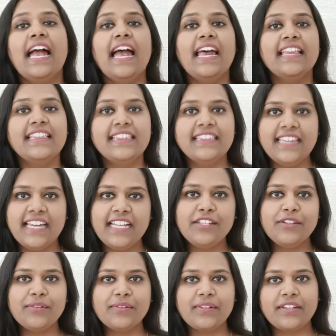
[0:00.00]
and then
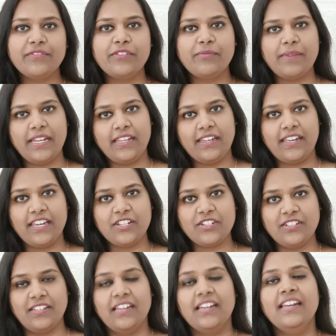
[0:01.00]
you give the
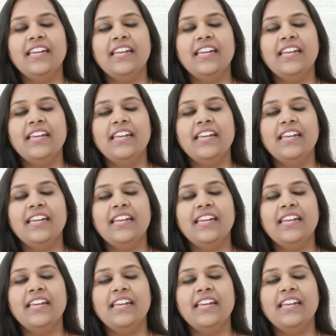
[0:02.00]
medication.